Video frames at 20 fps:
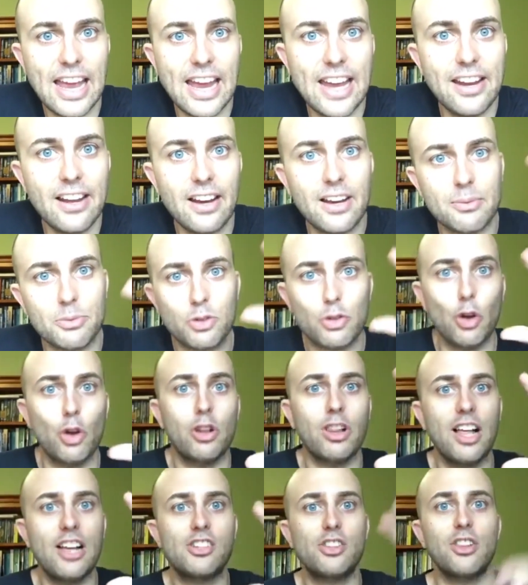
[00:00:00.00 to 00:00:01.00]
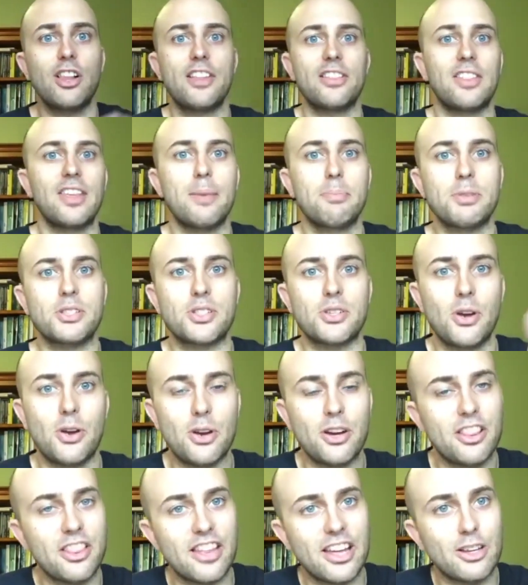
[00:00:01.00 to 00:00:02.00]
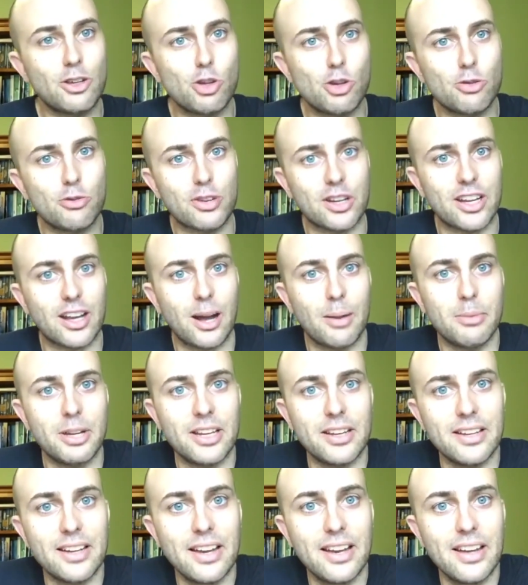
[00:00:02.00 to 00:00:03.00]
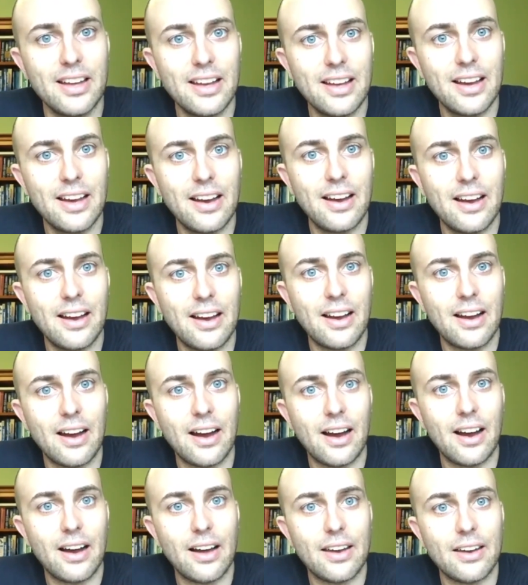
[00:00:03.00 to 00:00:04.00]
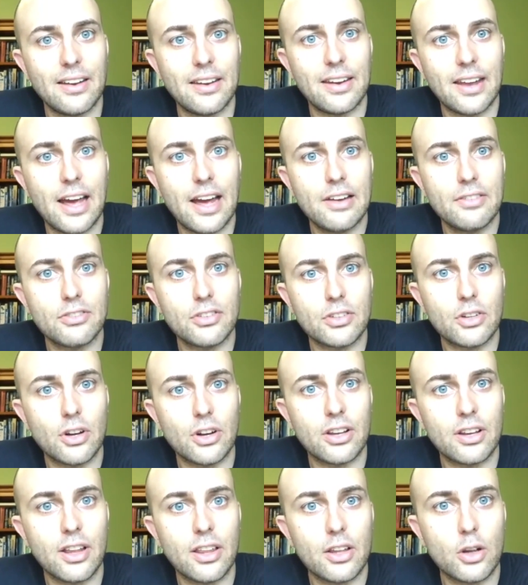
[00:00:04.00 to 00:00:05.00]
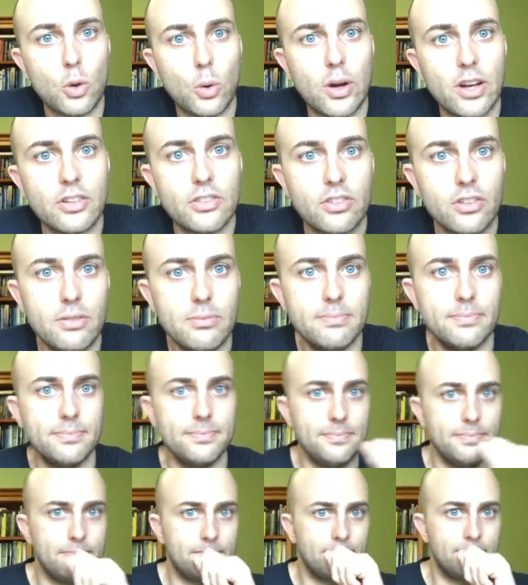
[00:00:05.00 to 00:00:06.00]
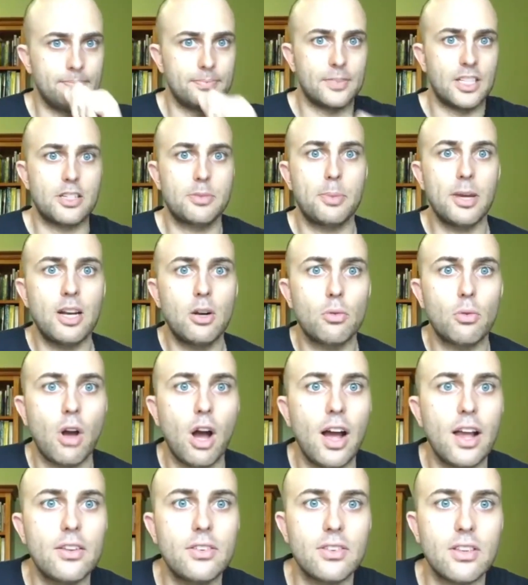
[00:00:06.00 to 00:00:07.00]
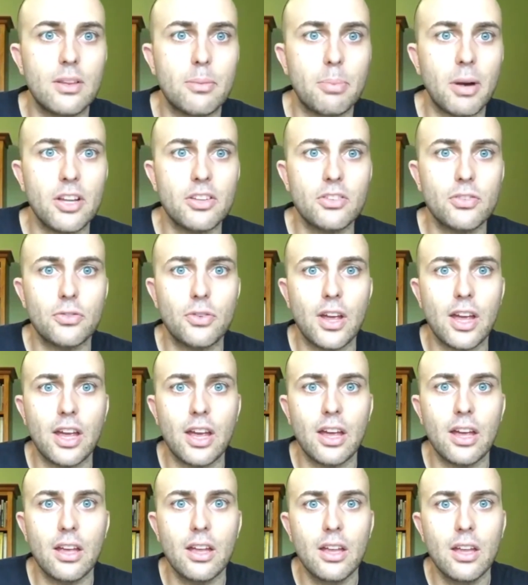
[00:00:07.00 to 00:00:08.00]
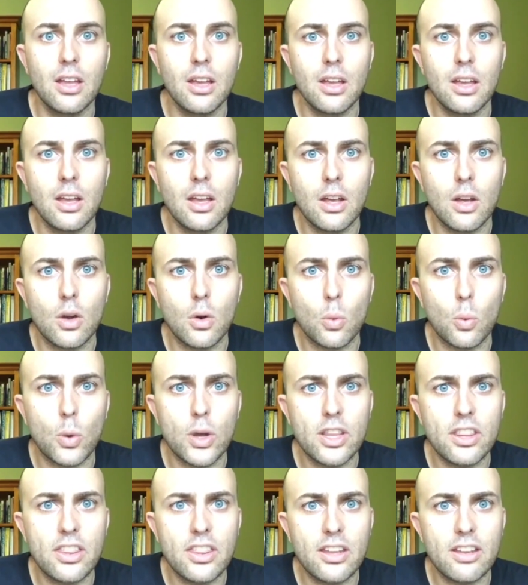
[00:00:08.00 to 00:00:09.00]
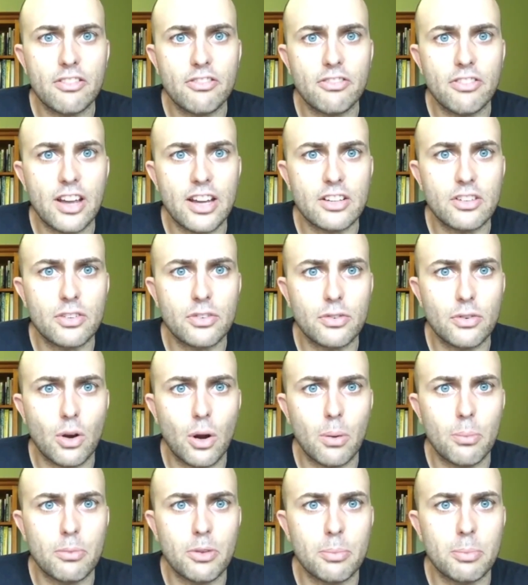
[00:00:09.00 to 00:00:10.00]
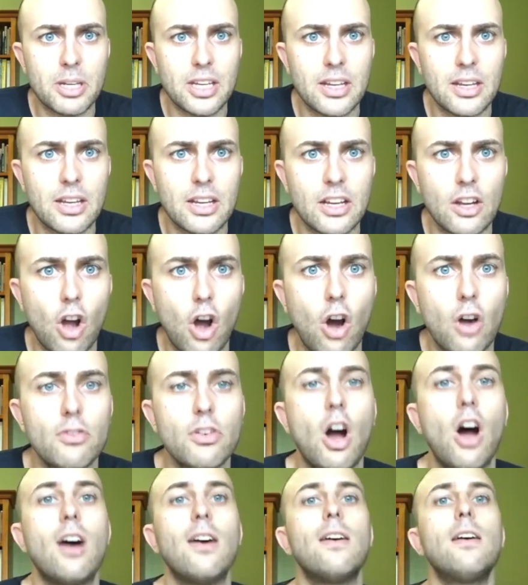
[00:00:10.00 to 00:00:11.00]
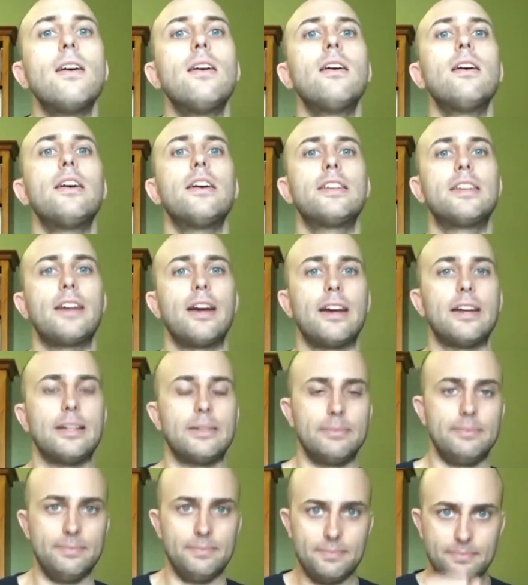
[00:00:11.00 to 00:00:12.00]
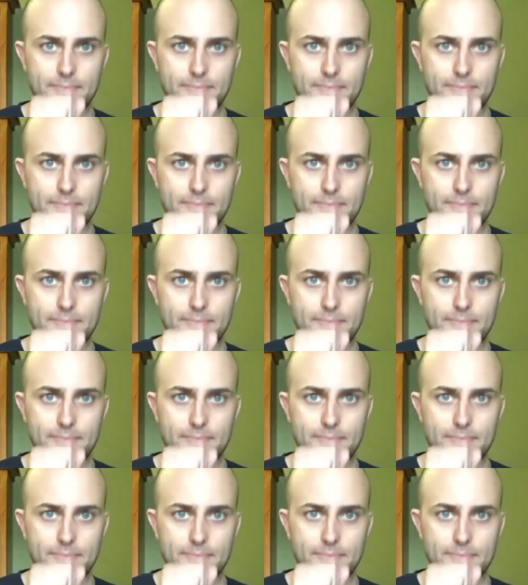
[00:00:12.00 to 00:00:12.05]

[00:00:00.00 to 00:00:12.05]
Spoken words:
Anna, I'm so glad you liked the episode. Thank you for coming. Nav's got another question. There's been a rise in the bus fare with the effect from the beginning of, okay.